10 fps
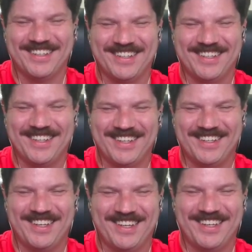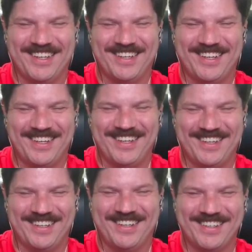
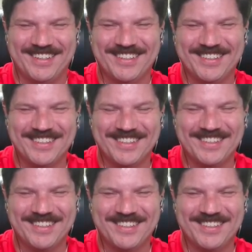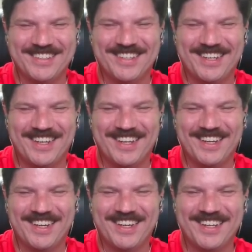
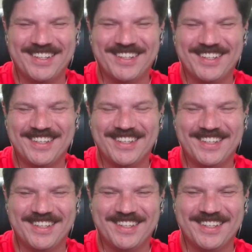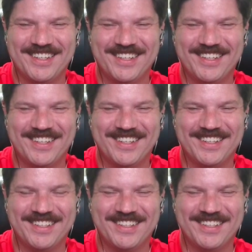[no speech]